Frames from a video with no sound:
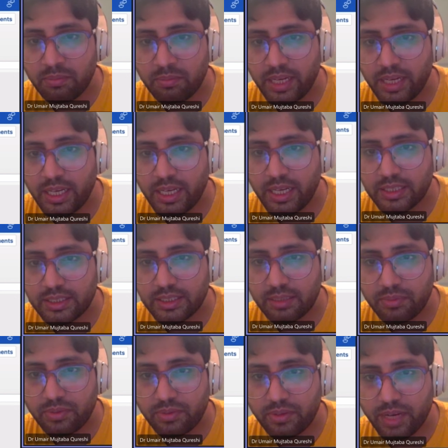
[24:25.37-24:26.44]

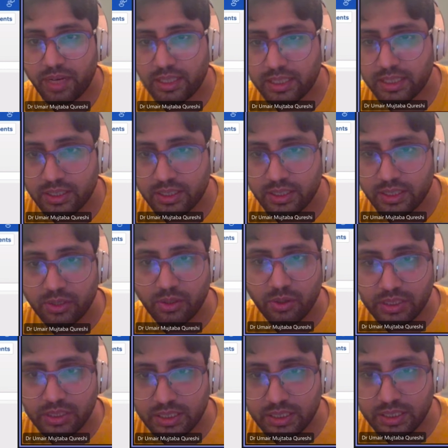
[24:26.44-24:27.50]
simply
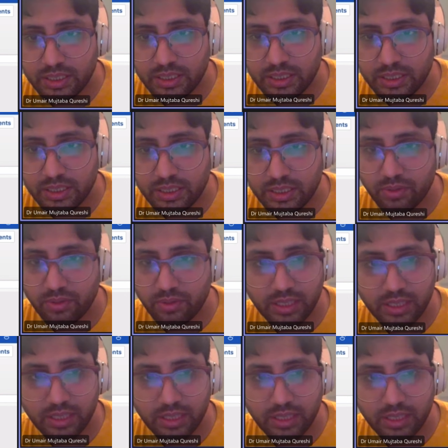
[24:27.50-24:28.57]
subtract the cost
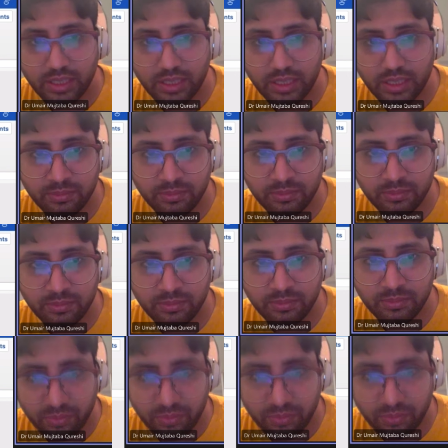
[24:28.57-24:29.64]
for the
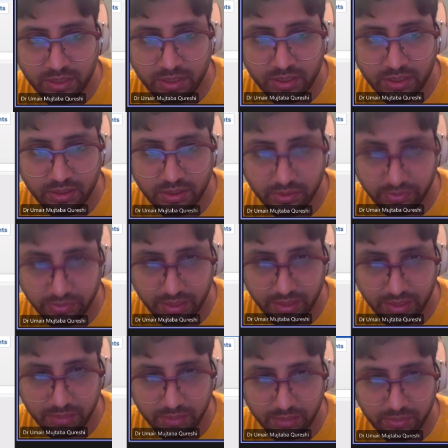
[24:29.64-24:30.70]
item from
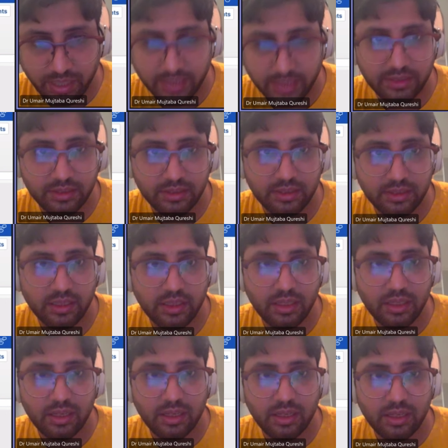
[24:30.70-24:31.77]
the retail
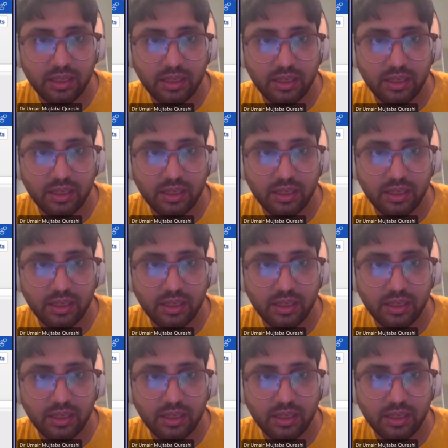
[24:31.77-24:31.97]
price.